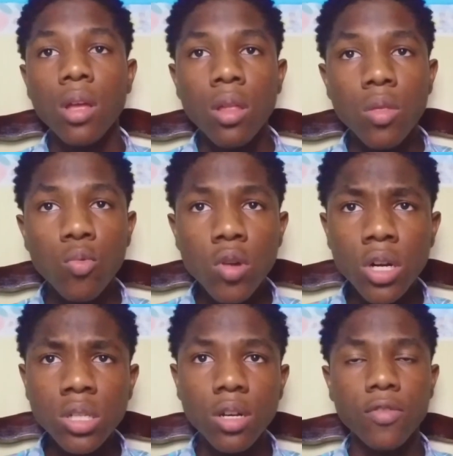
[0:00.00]
The
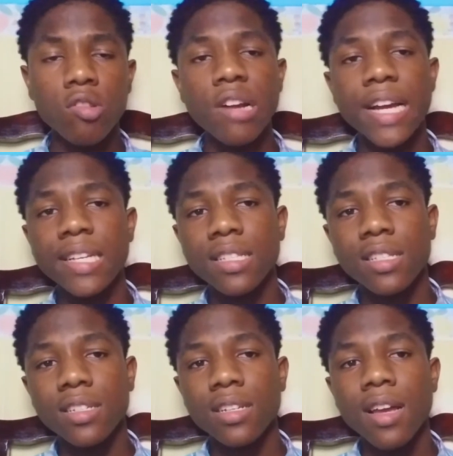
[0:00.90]
words of
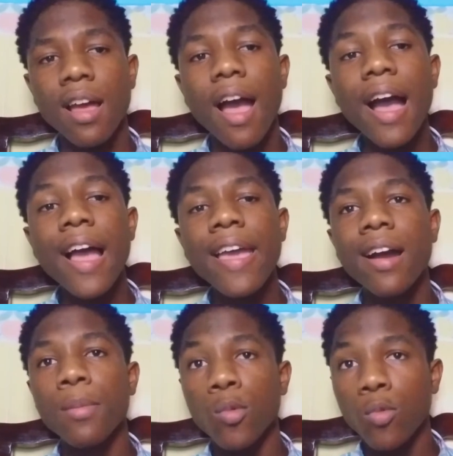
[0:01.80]
Christ, I
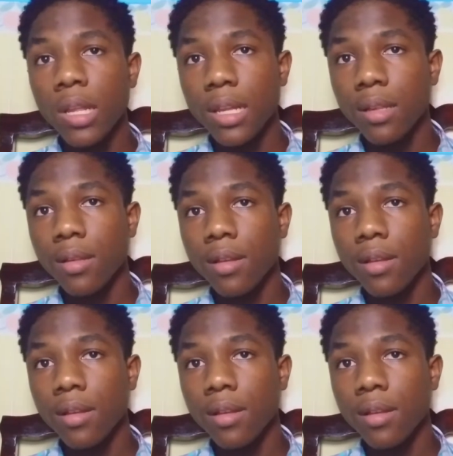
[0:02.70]
am willing,